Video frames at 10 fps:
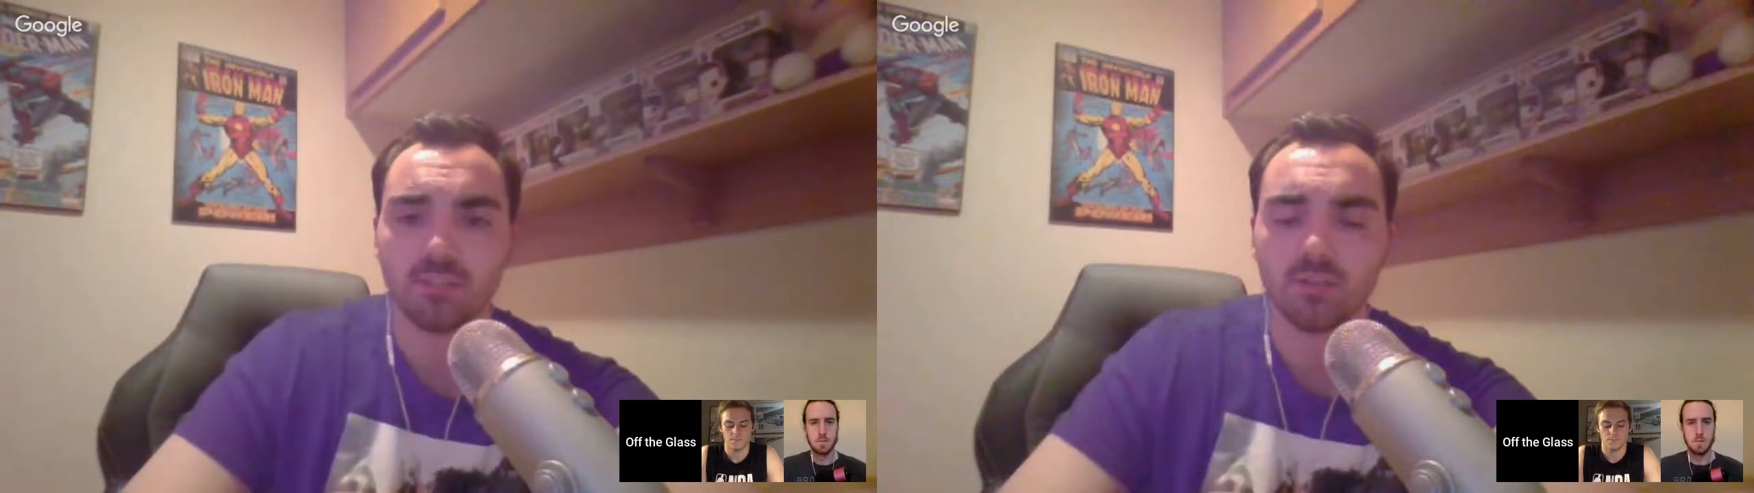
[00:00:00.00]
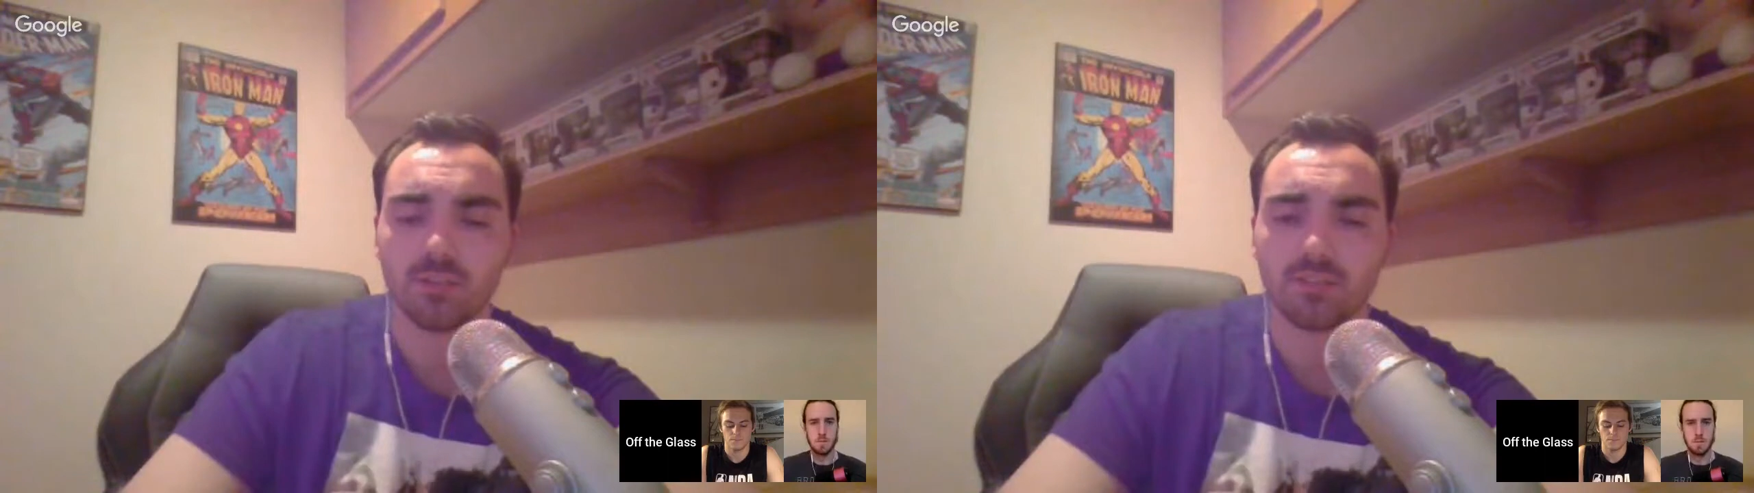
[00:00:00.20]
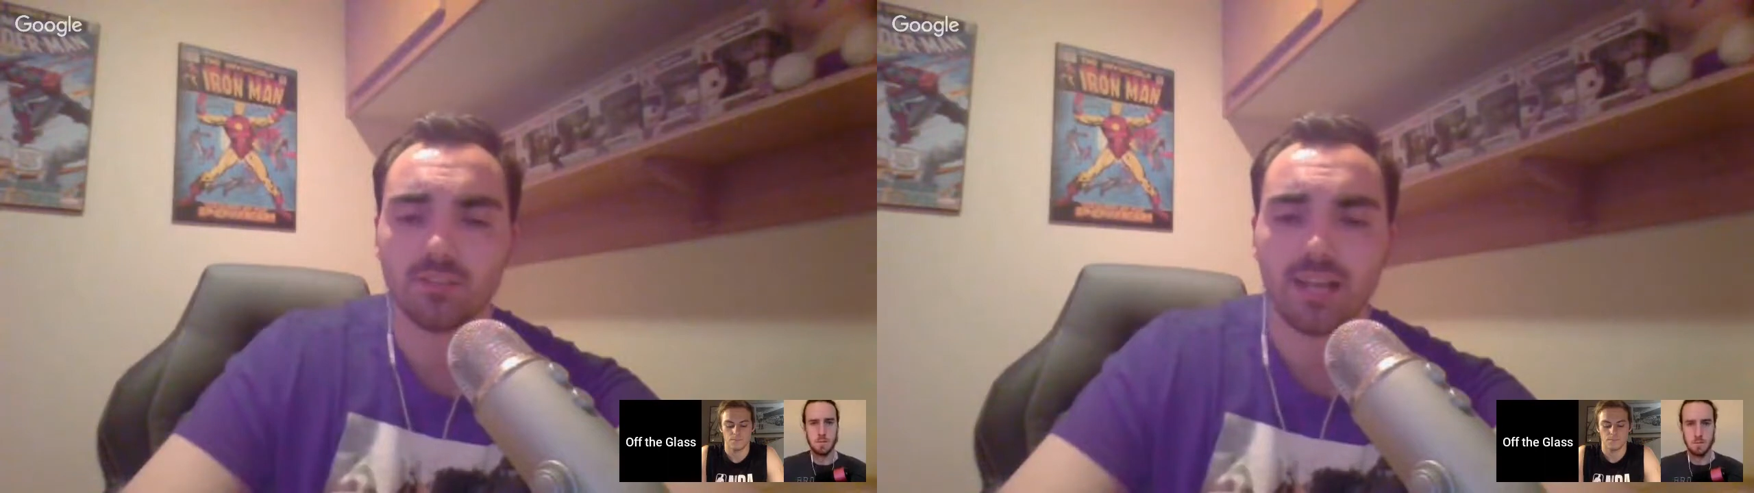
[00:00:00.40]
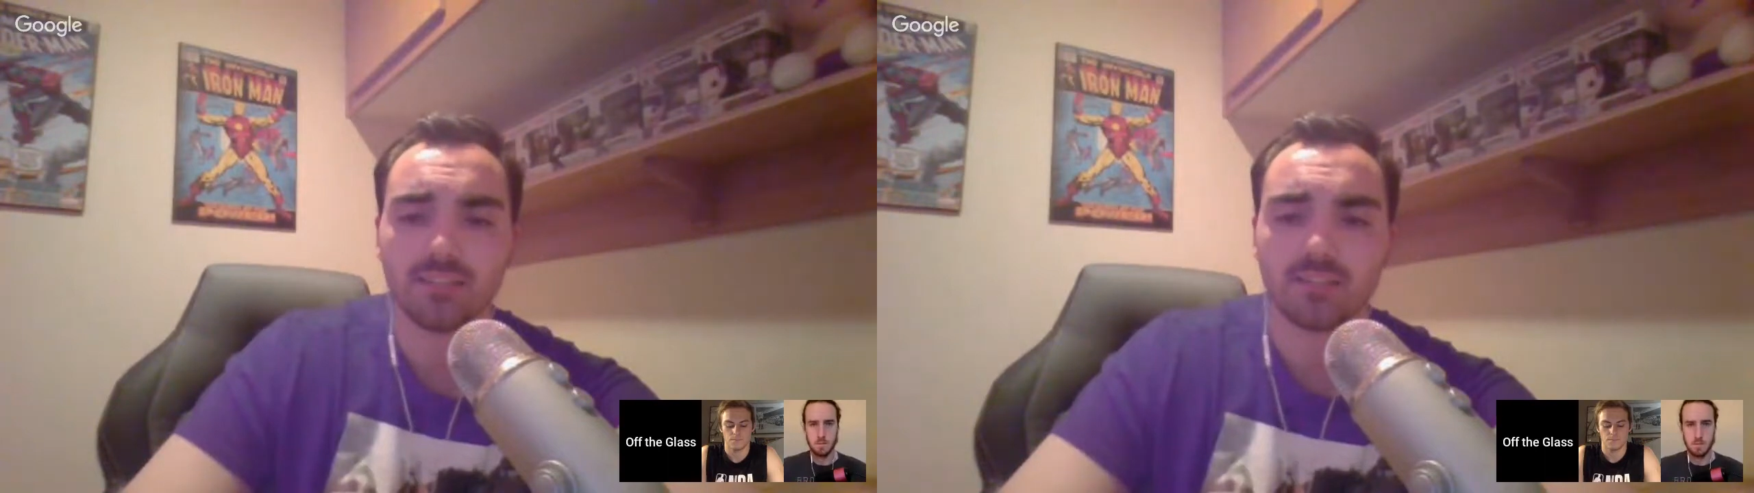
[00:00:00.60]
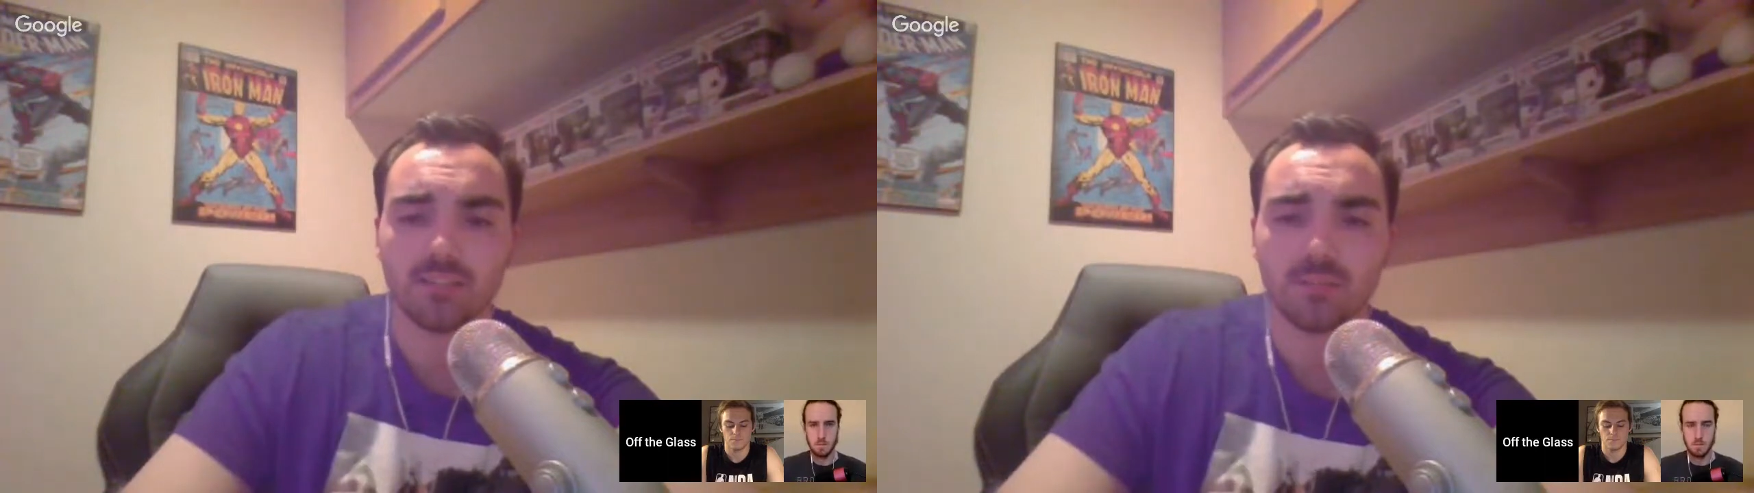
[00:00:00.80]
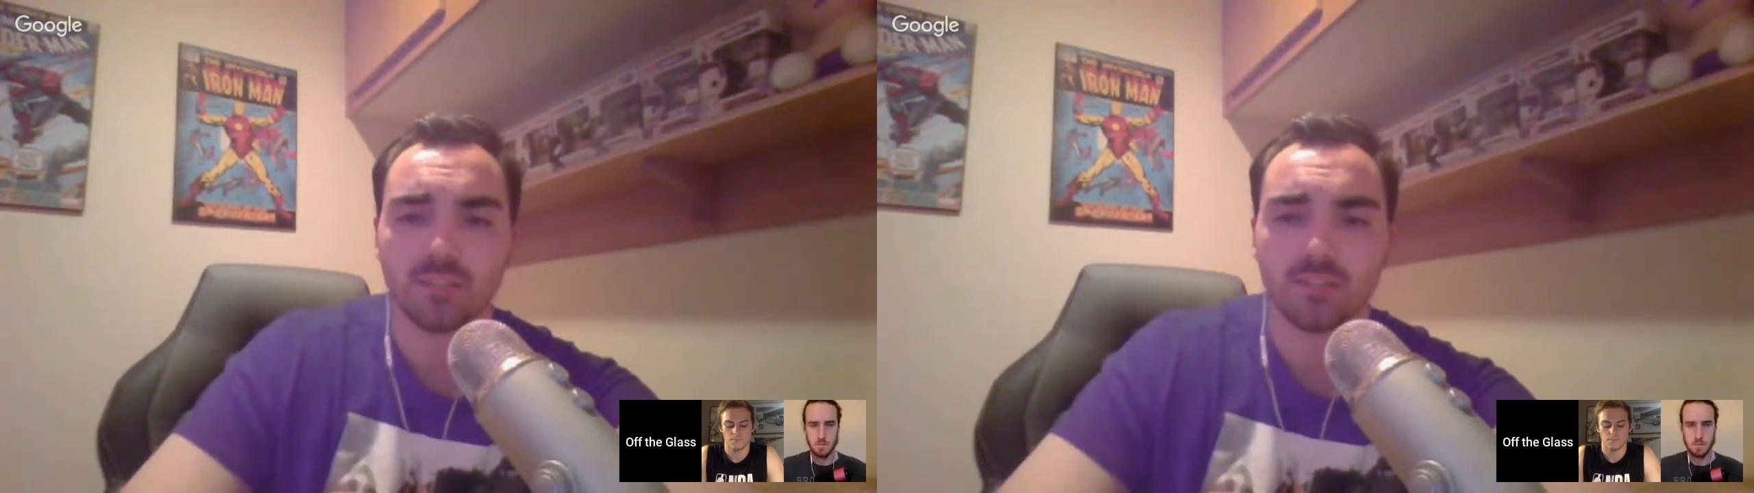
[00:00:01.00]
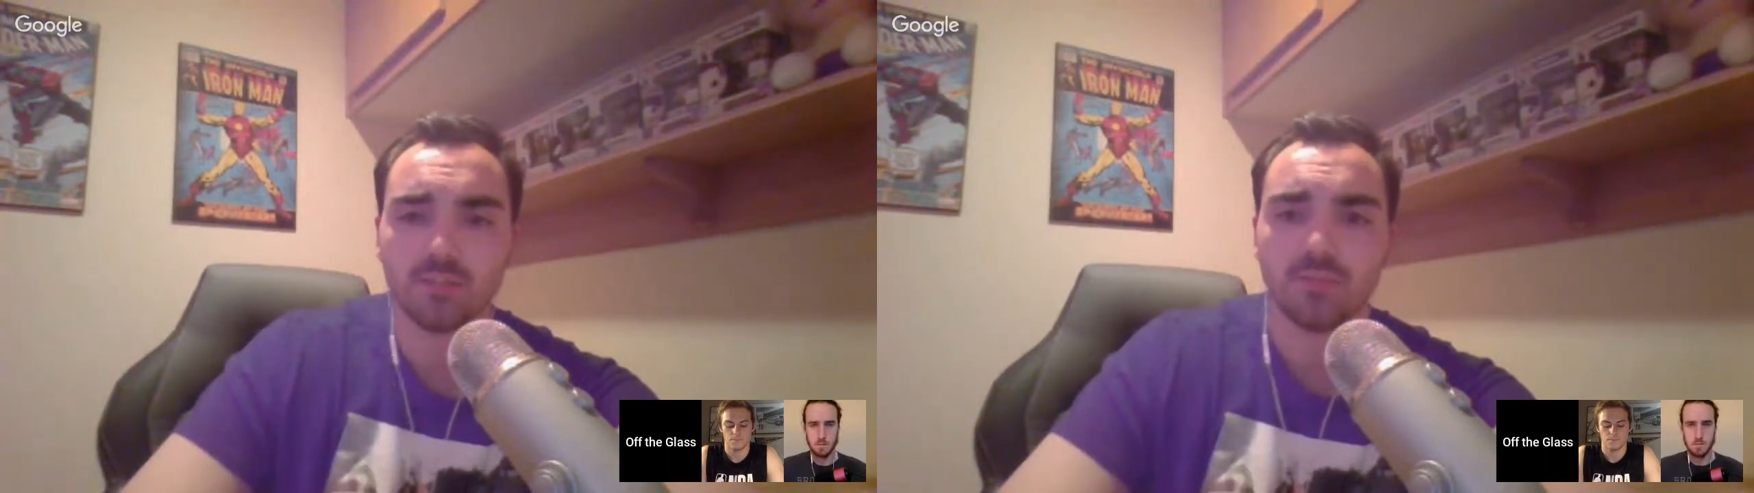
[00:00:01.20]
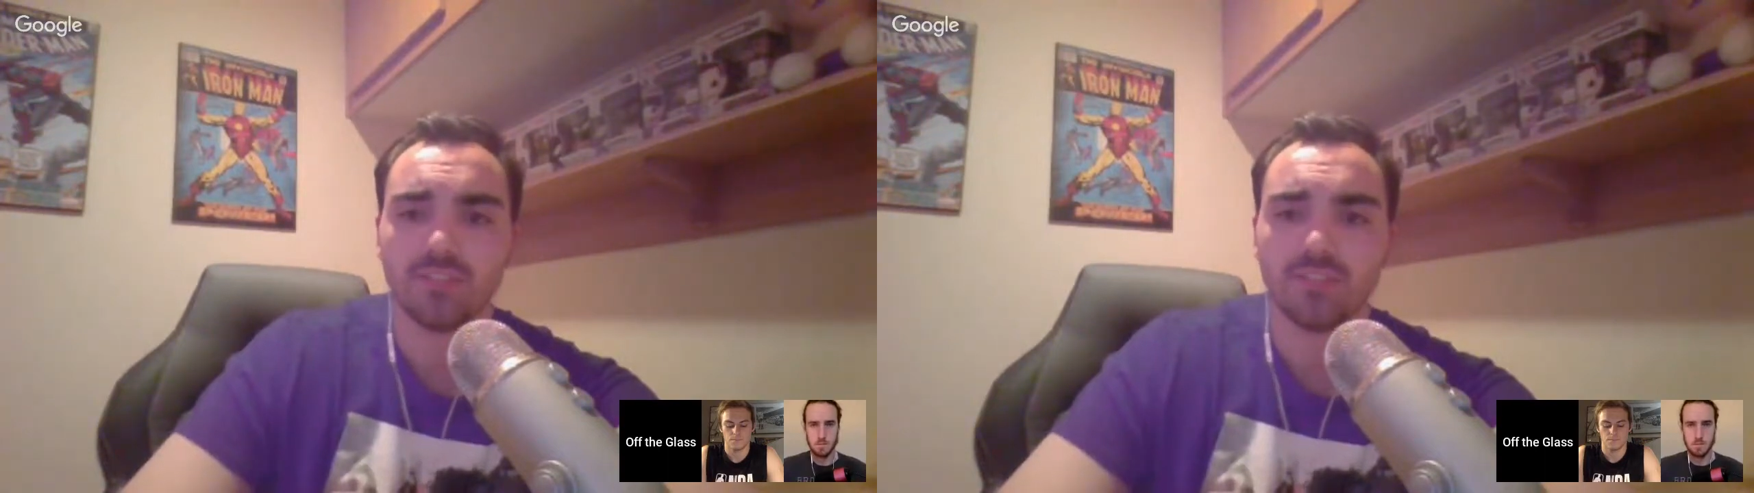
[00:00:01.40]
You know, the size could be a little bit